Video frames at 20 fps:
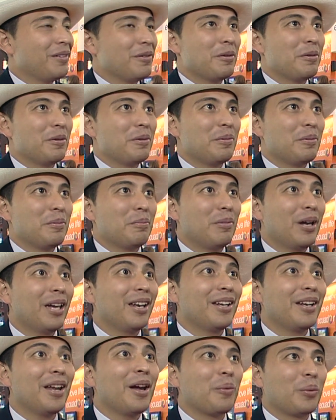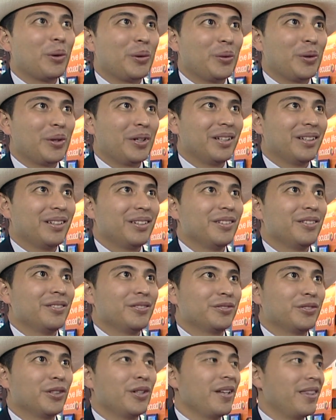uh, made in Ecuador.
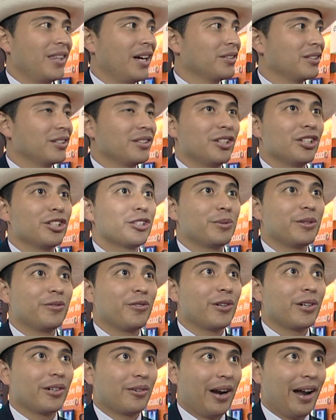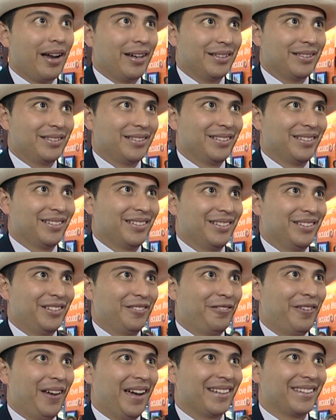Yeah. Four thousand years before Christ, mm-hmm.
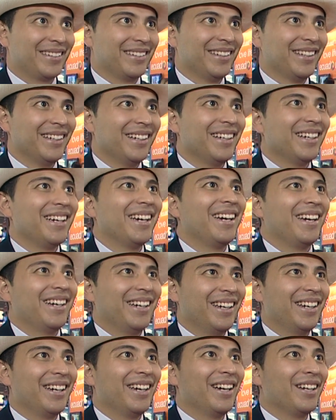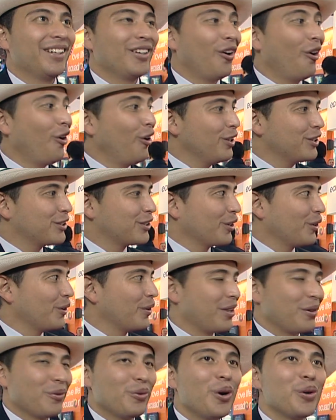in fact. Right. And
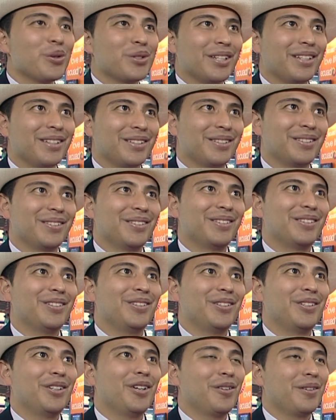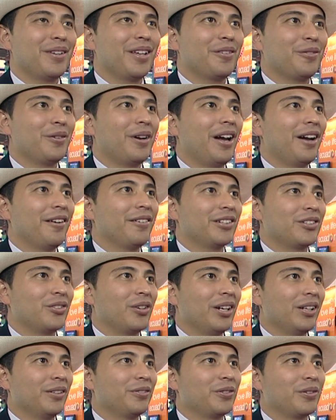also the roses. Mm-hmm. You know that we have a
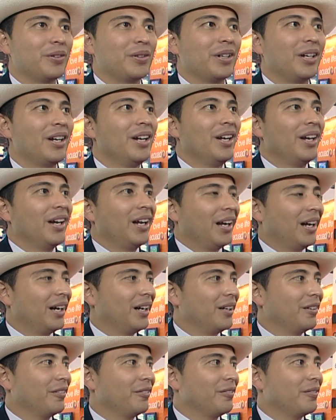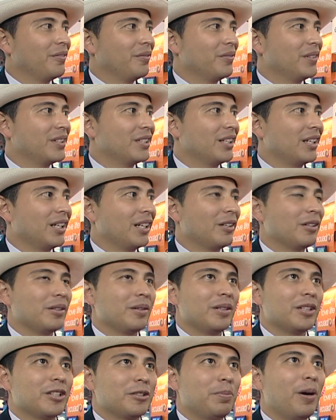trail for uh,
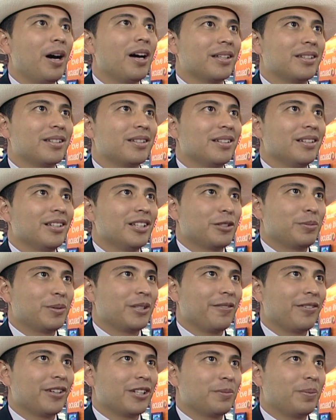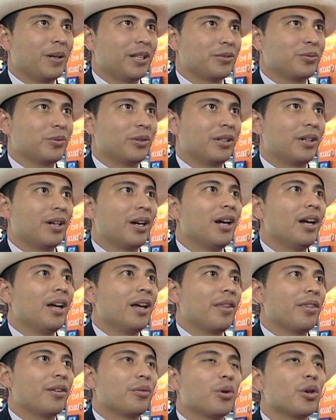visiting spots, specific spots where
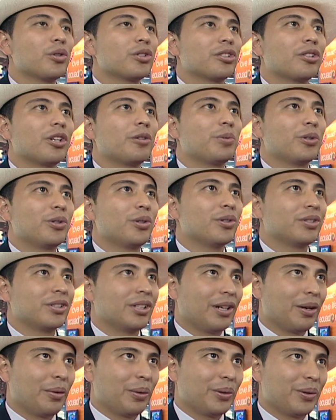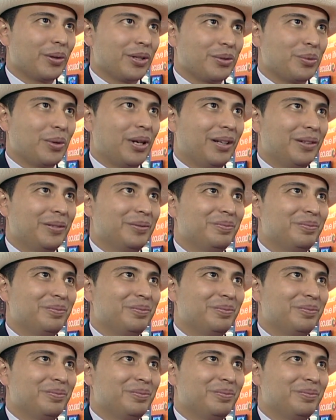the roses are produced in Ecuador as well.